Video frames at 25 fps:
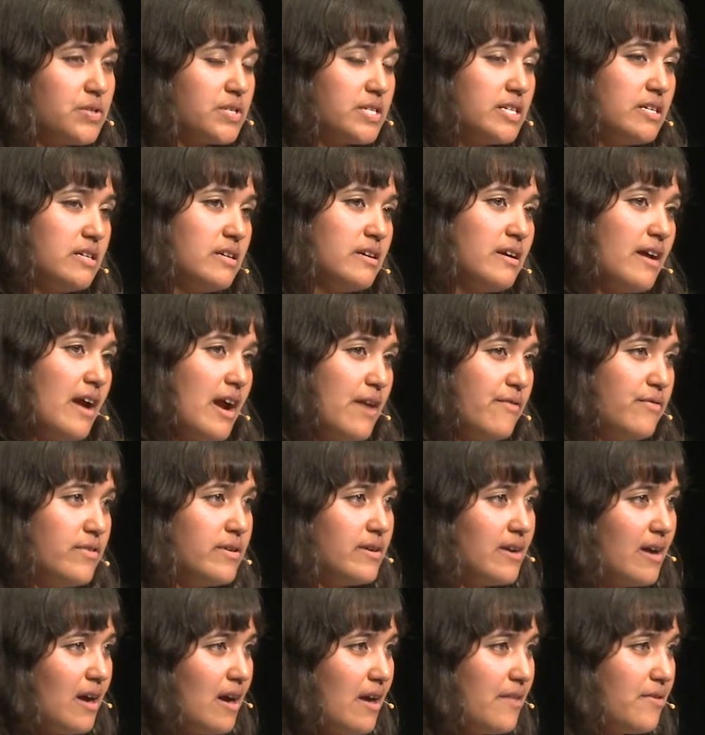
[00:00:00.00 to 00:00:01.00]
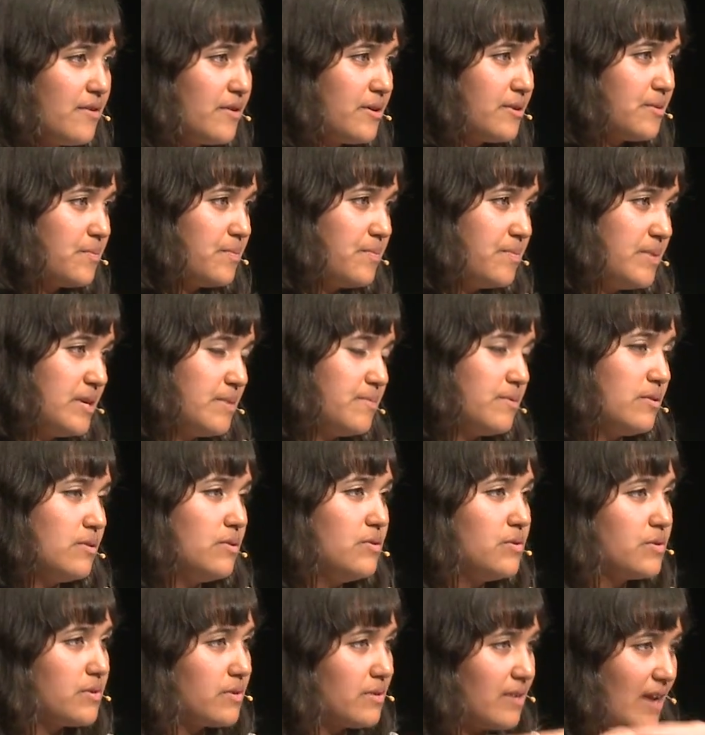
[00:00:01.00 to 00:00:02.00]
you see every other people
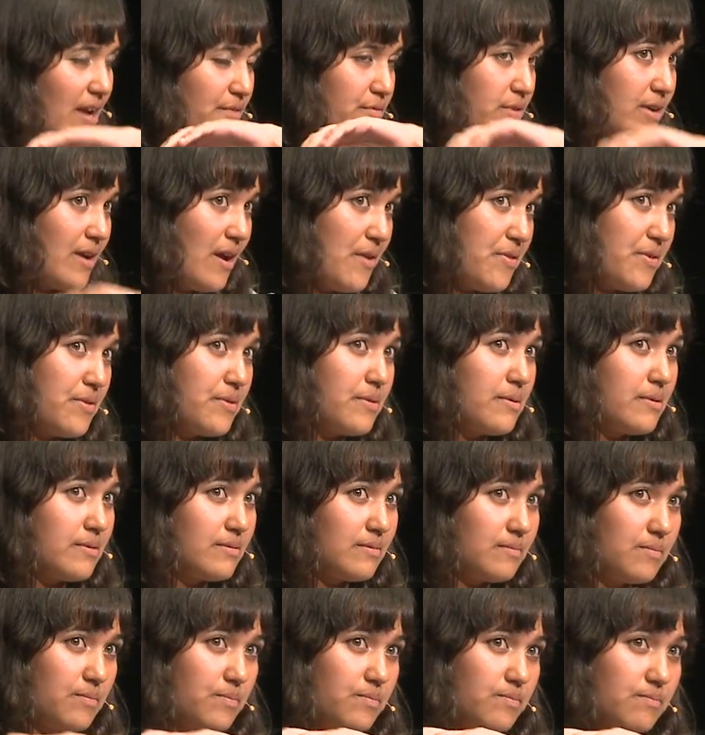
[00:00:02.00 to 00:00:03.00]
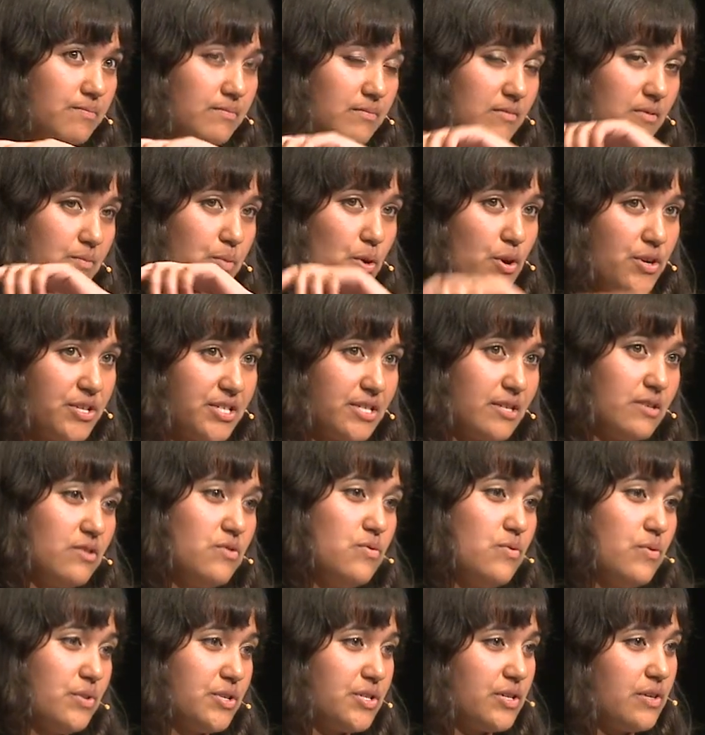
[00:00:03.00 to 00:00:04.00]
who, every other person
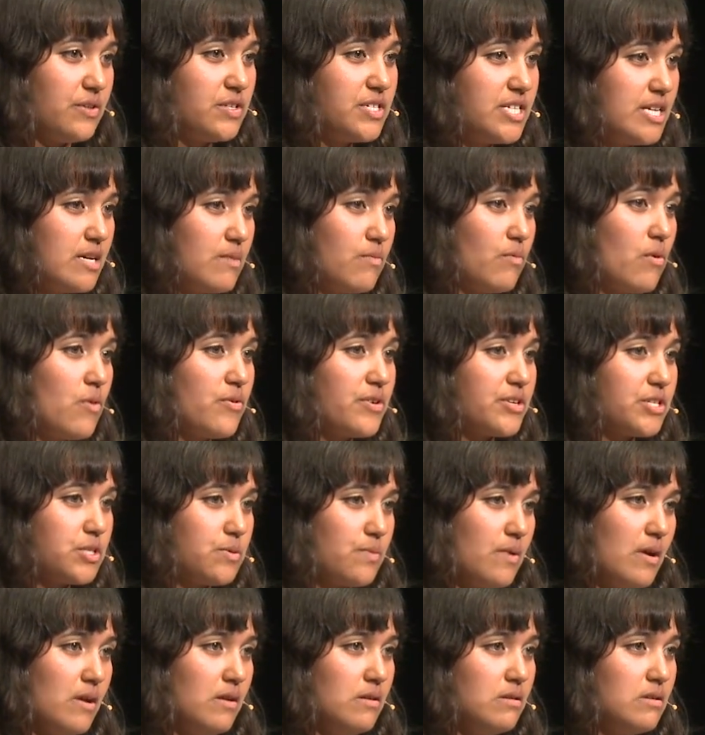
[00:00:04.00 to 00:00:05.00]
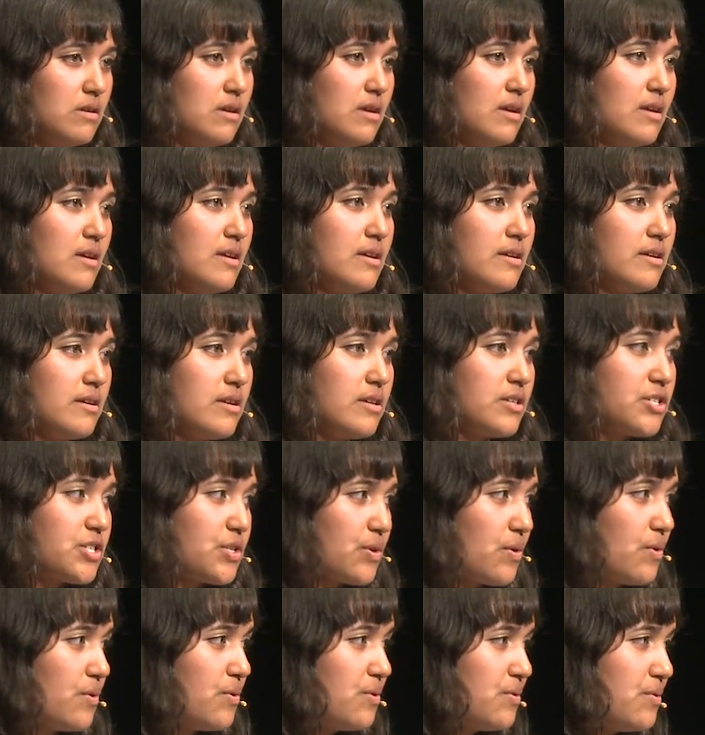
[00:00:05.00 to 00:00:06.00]
who is on seek mode as well.
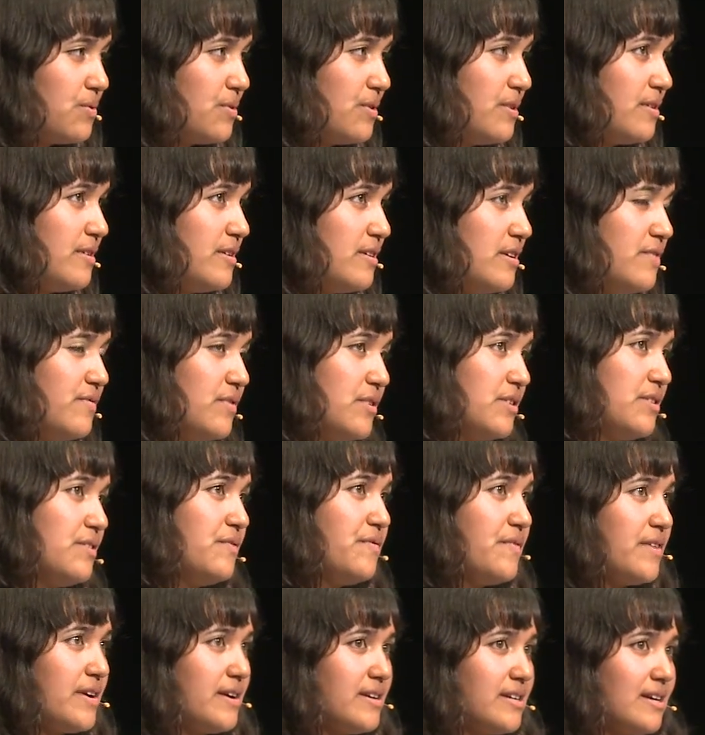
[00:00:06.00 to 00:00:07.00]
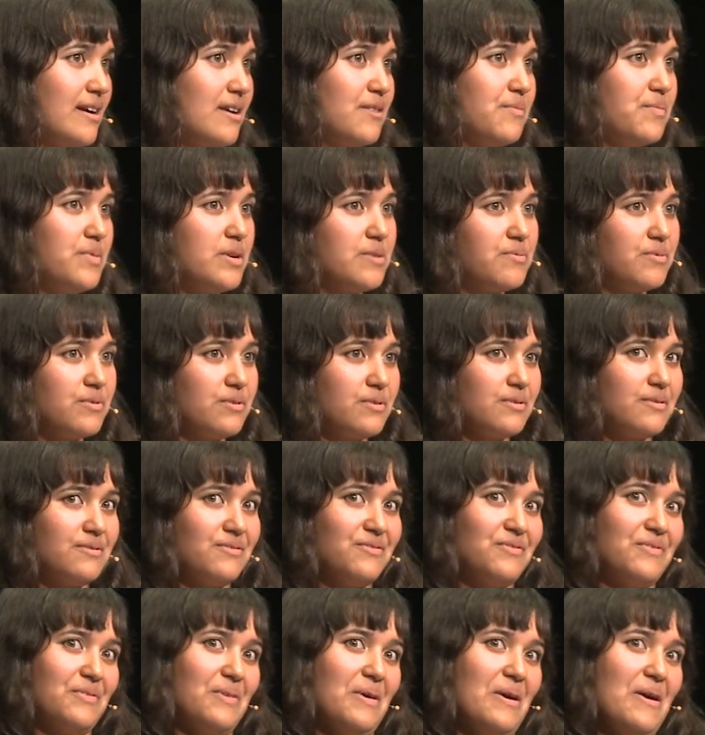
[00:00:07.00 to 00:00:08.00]
So even if there are
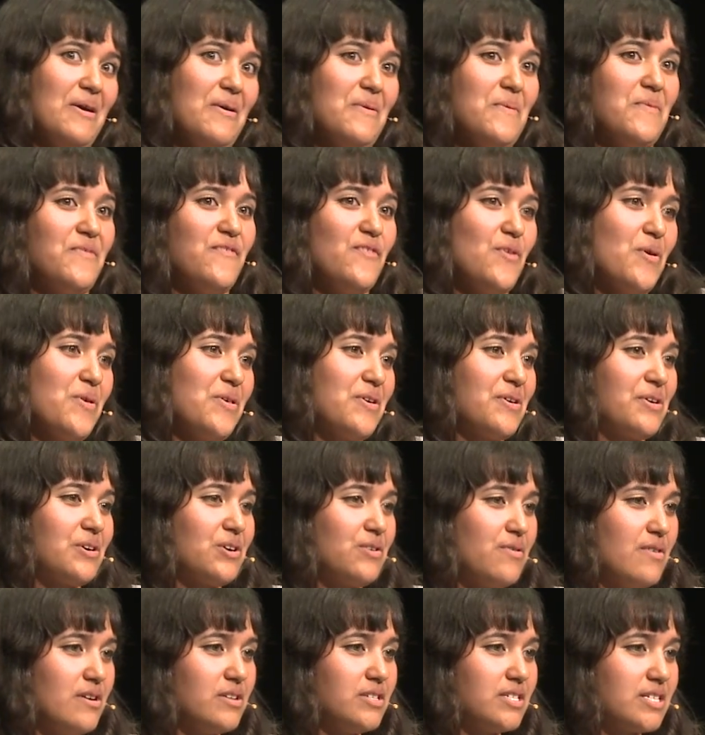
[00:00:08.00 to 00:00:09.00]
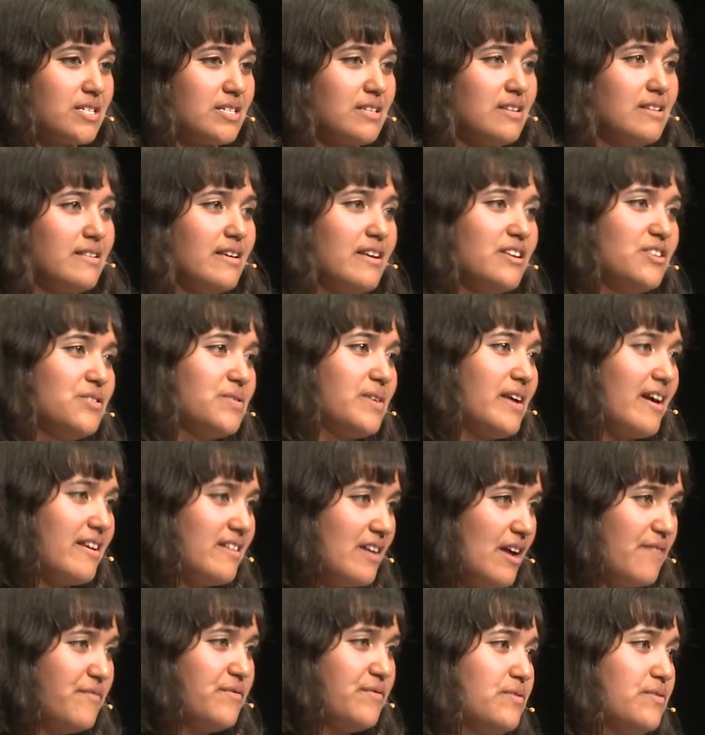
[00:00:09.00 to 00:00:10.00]
people further across, then you
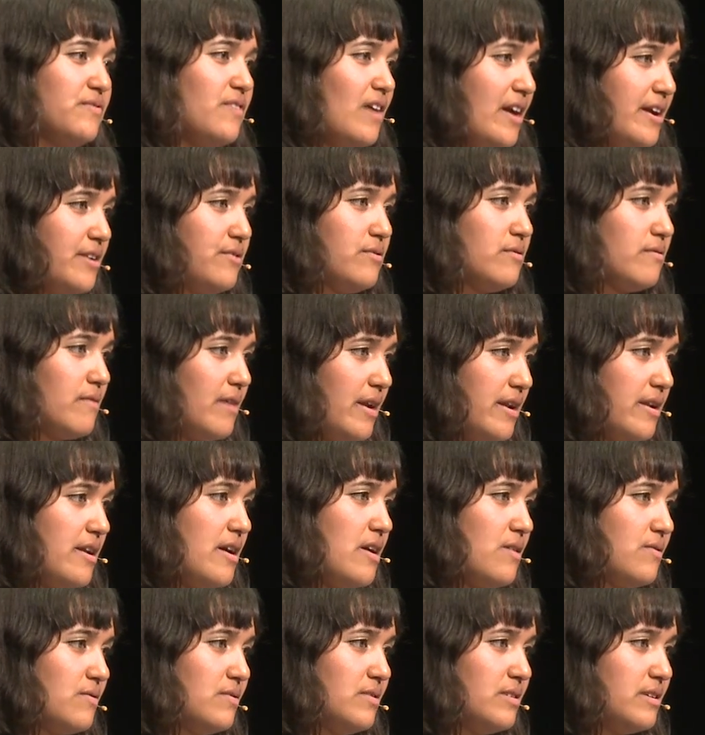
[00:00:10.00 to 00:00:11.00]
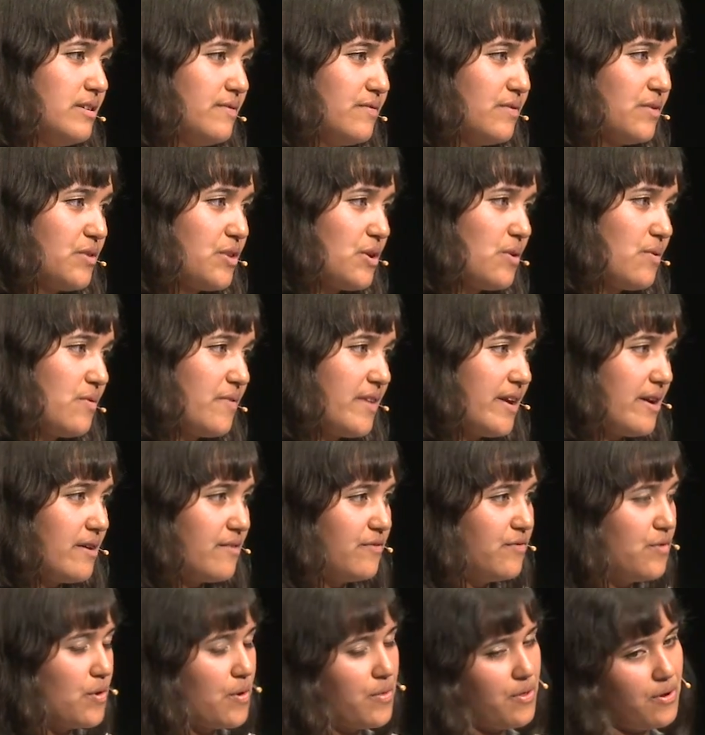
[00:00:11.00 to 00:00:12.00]
can your fight right now, even though they
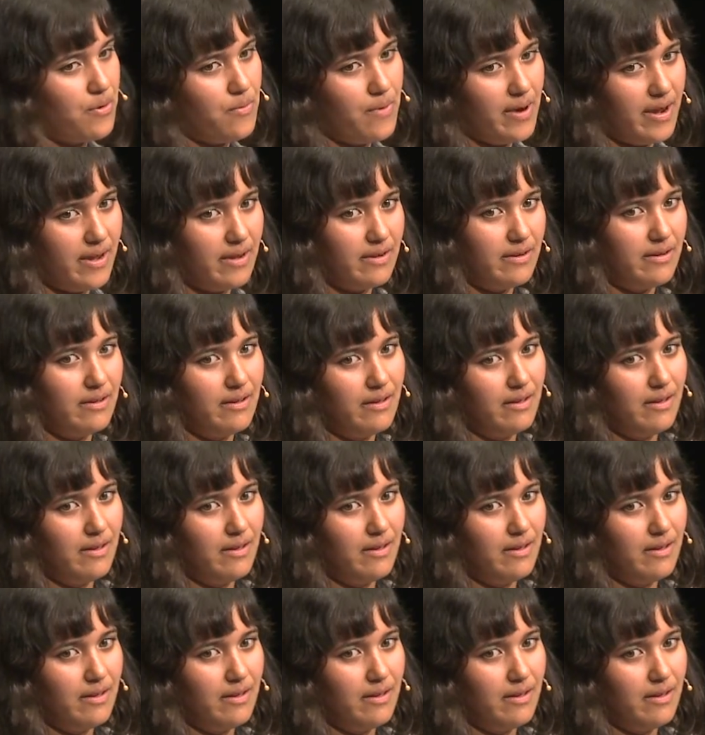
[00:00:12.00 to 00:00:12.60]
are further away.